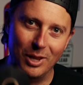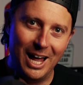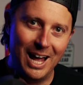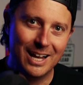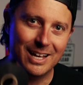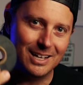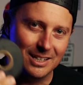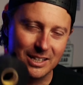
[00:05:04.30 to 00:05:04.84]

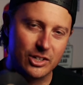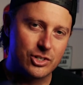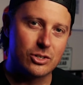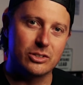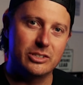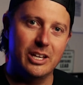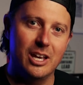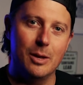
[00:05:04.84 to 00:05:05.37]
black
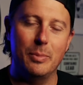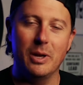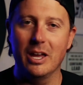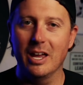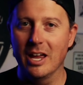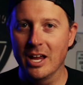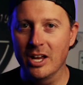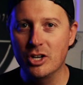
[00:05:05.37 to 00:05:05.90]
electrical tape
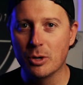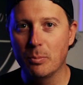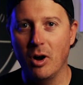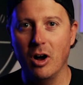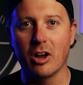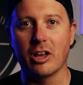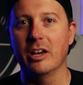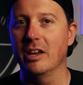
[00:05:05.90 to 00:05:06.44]
in your
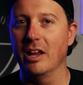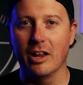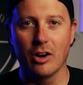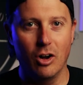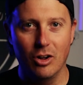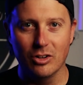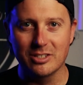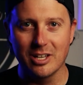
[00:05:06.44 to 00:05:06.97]
pocket at
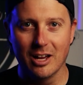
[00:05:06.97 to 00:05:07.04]
all